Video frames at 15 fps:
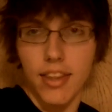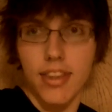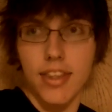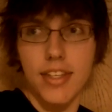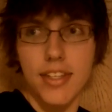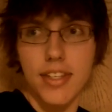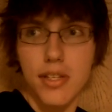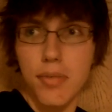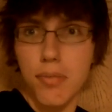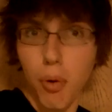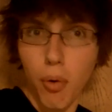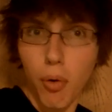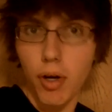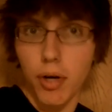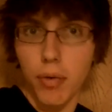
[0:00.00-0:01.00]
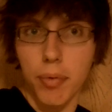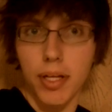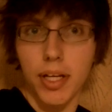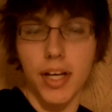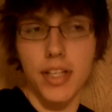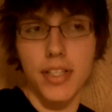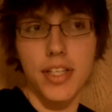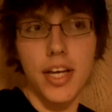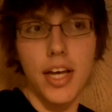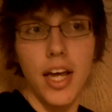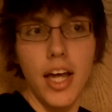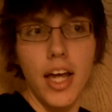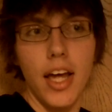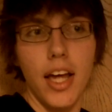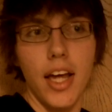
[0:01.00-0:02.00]
This is important because
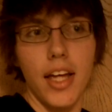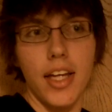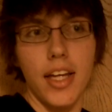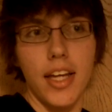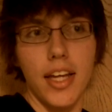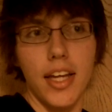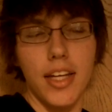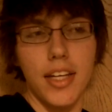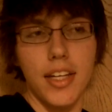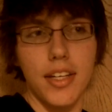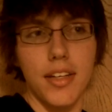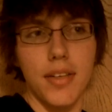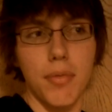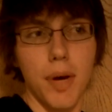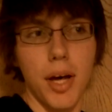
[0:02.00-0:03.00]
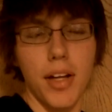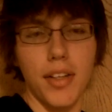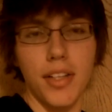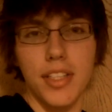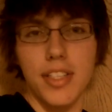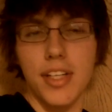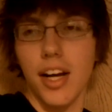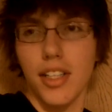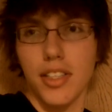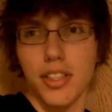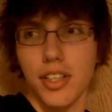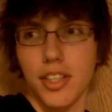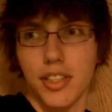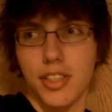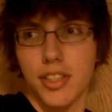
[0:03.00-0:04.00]
it's
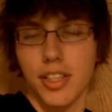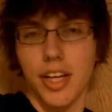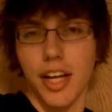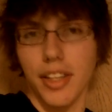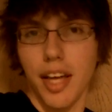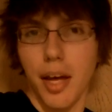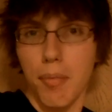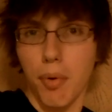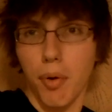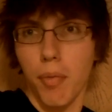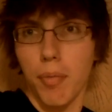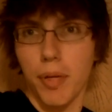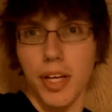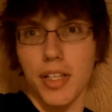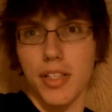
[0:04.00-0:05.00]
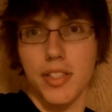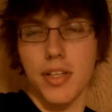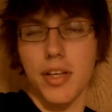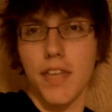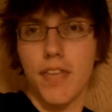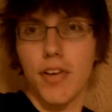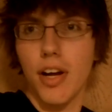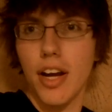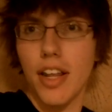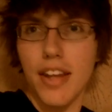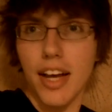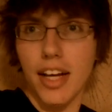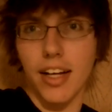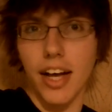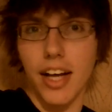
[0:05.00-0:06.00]
actually not that important, because if you're in
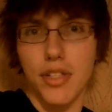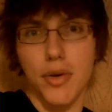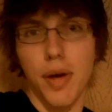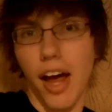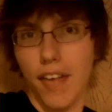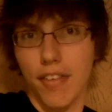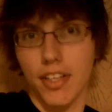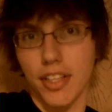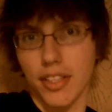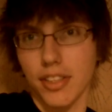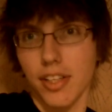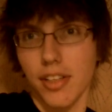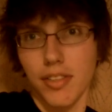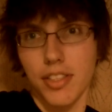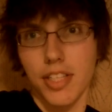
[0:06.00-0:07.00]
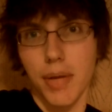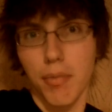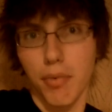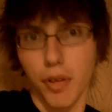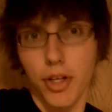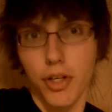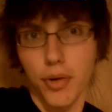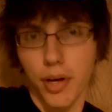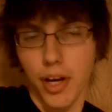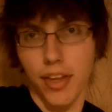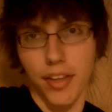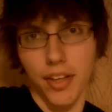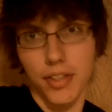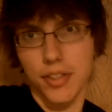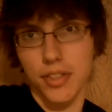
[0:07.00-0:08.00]
that class, you have to get to level 10 before you do
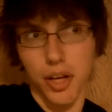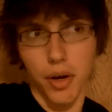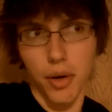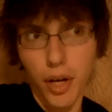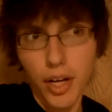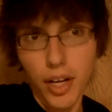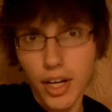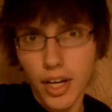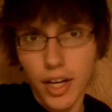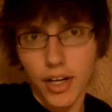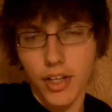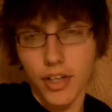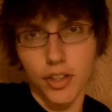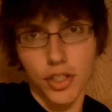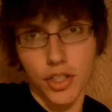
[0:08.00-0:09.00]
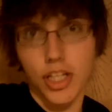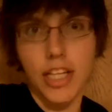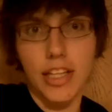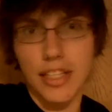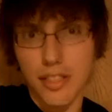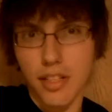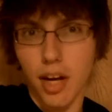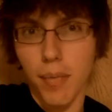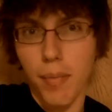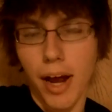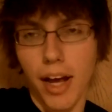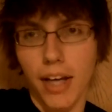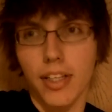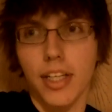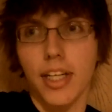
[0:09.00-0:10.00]
anything, so you'll just get these
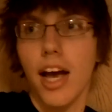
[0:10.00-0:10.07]
automatically.